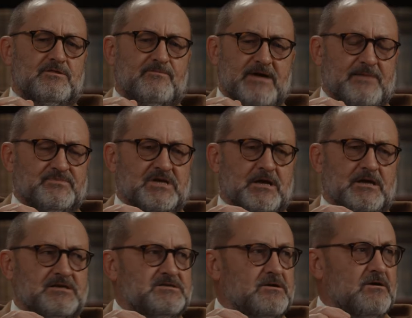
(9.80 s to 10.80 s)
the
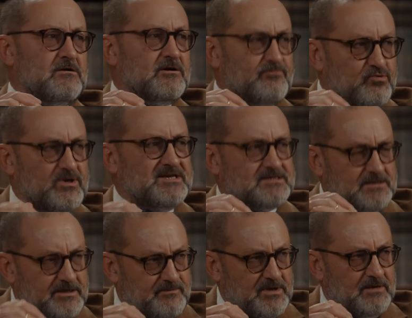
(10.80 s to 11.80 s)
baptized are a
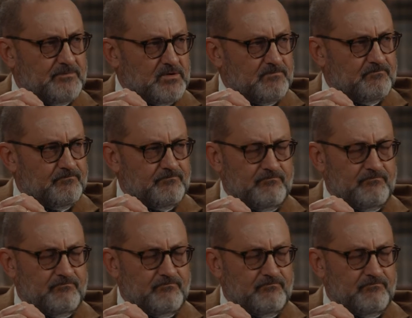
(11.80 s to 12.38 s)
priestly people.